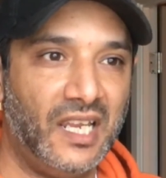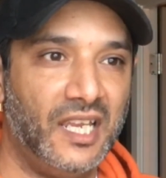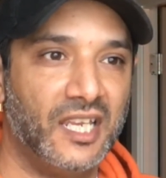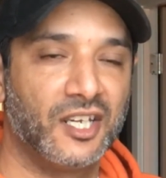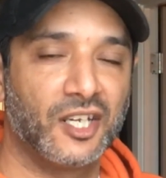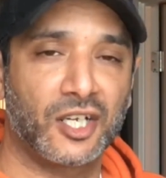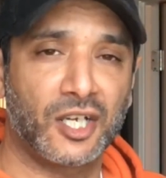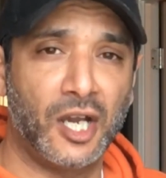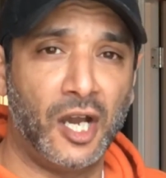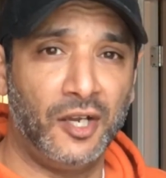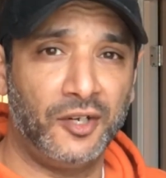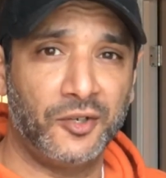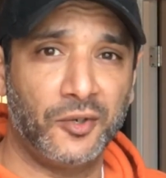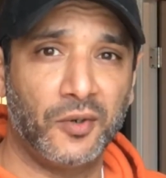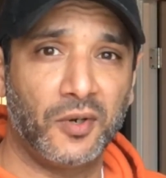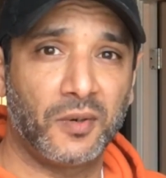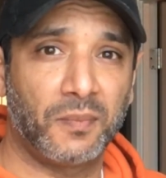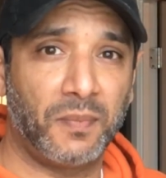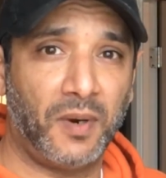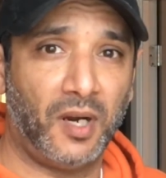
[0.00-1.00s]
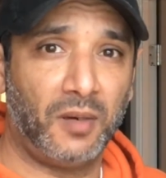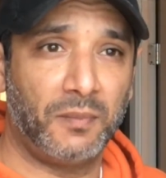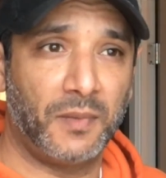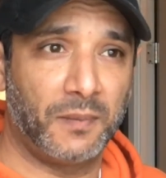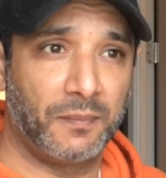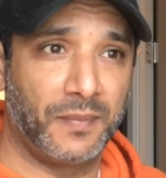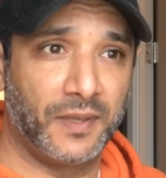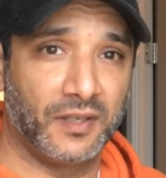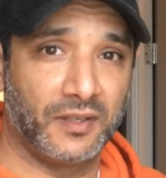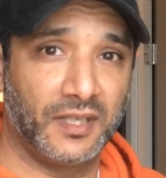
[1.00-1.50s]
in a condo or
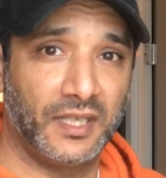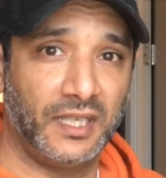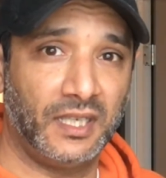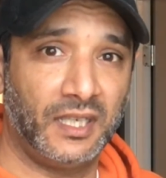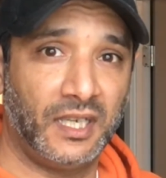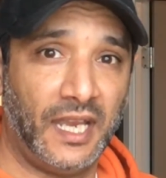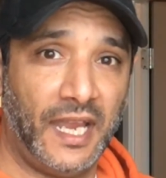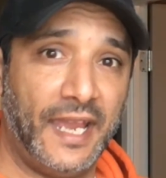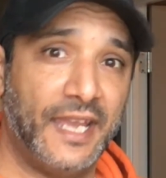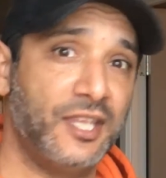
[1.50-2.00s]
apartment building